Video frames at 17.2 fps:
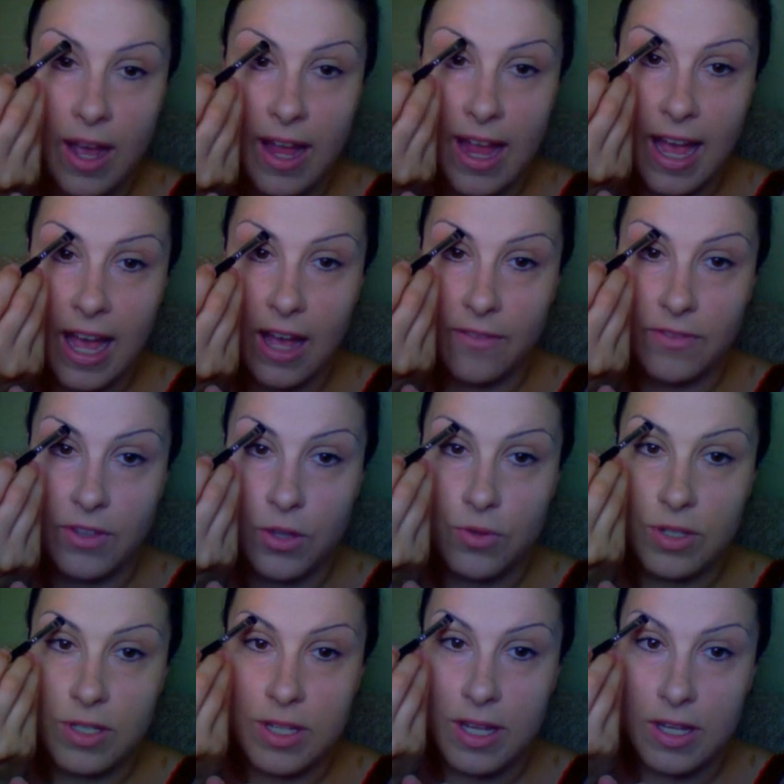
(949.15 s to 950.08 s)
I have
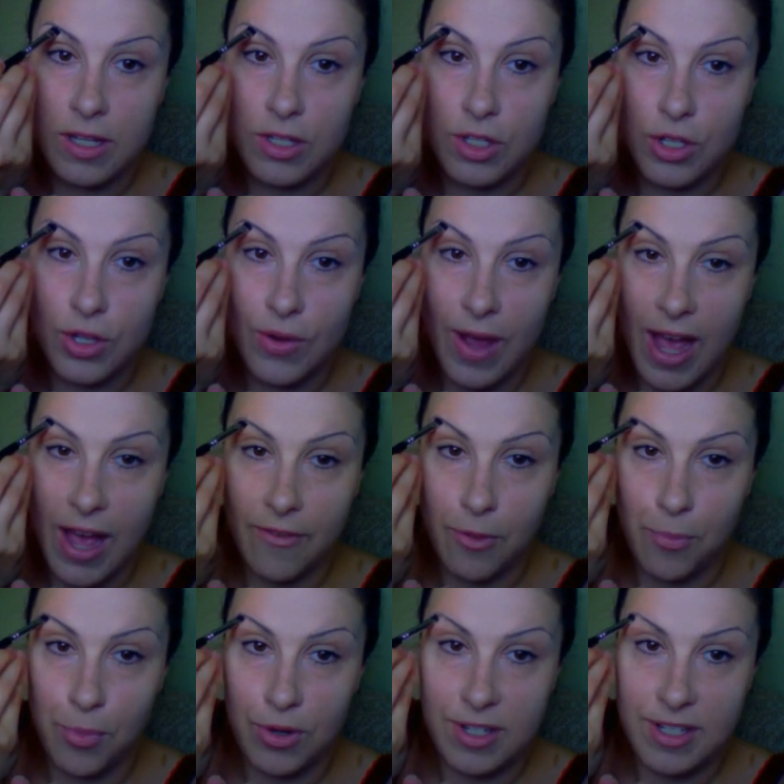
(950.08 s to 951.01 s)
used it to have
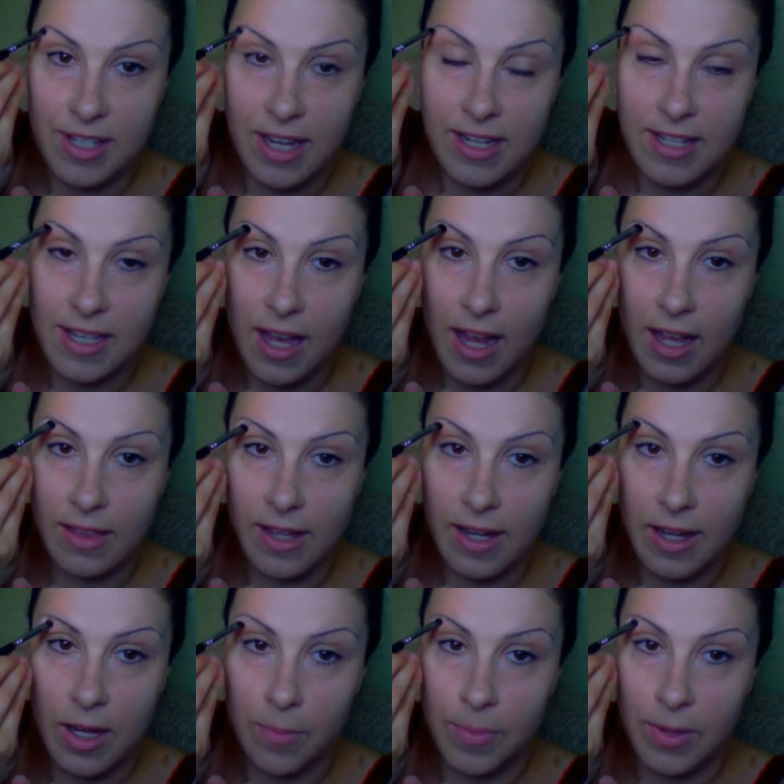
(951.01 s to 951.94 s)
a precise
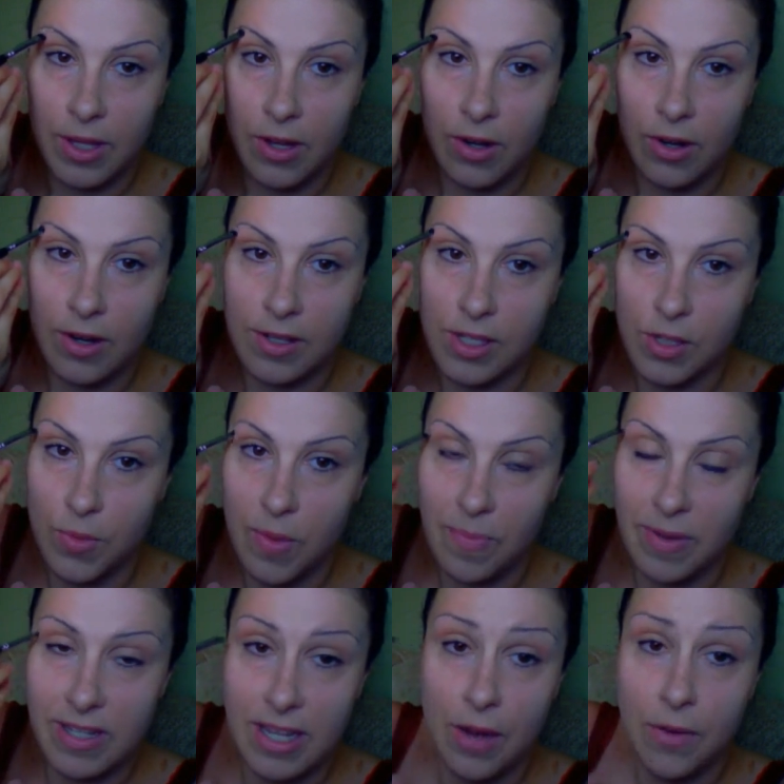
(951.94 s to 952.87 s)
highlight up here and
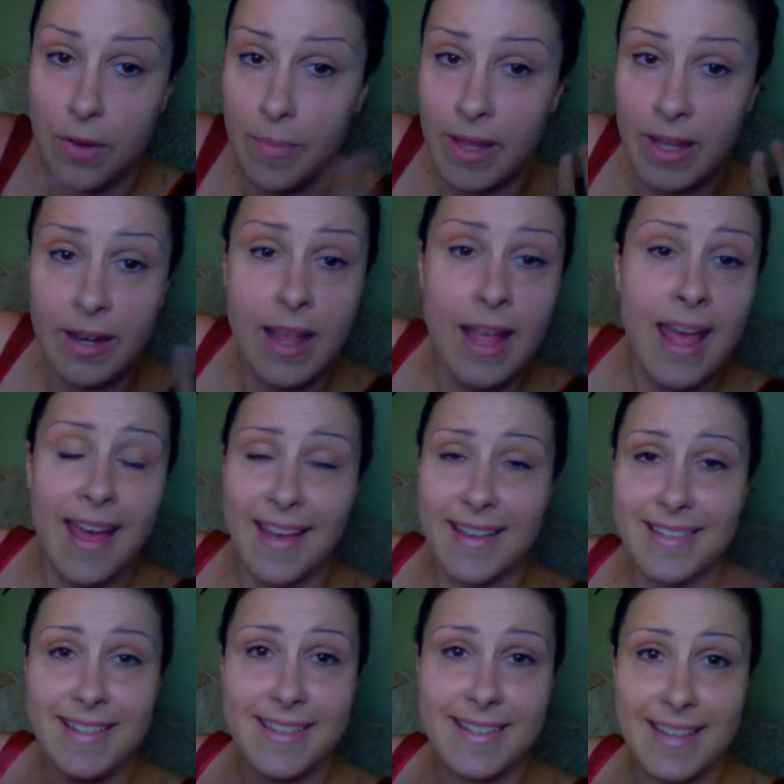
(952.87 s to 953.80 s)
sweep it down a bit.
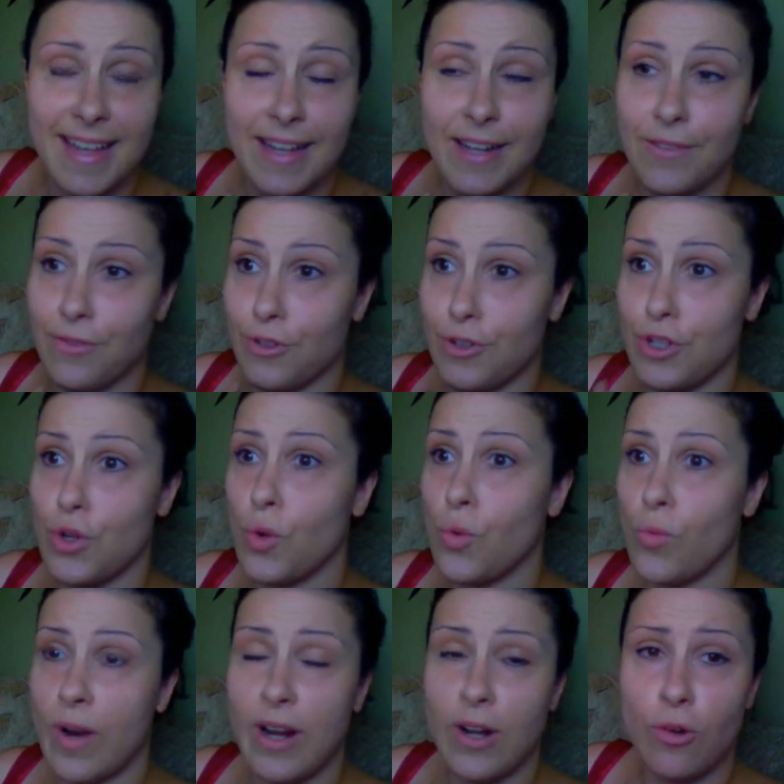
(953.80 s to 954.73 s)
As I said, there's
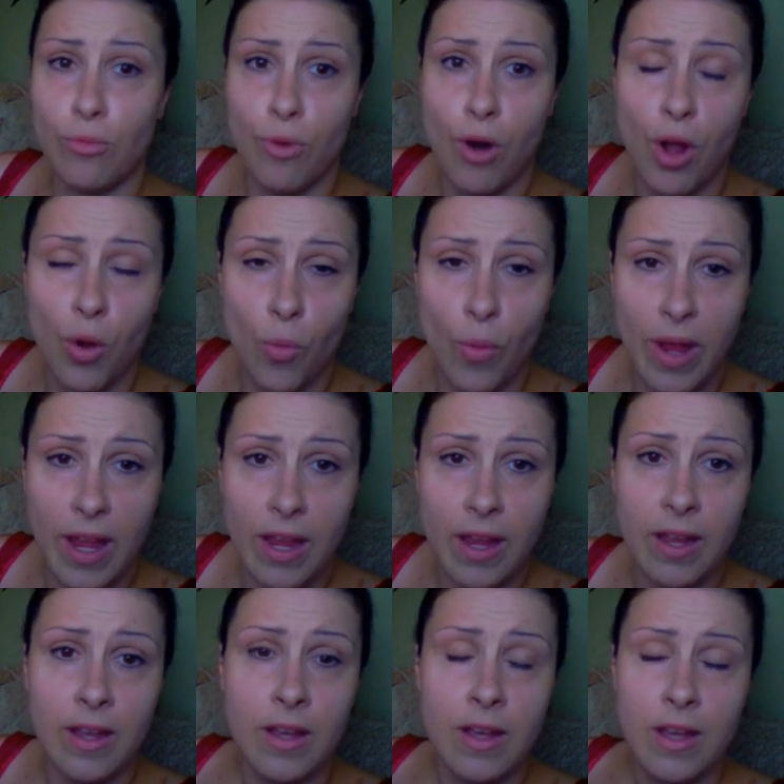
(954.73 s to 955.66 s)
no right or wrong
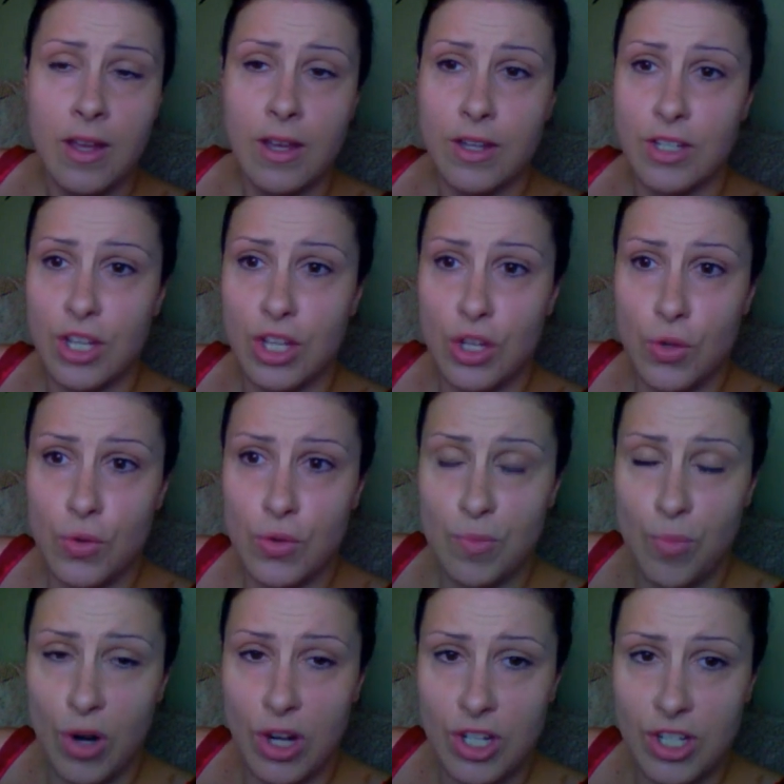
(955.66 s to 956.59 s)
way to use
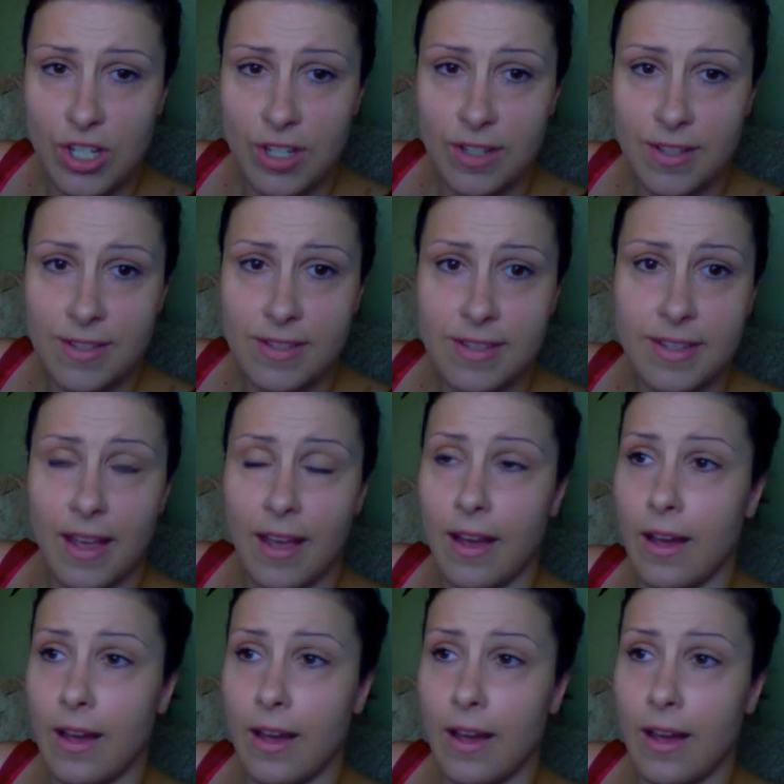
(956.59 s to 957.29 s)
brushes.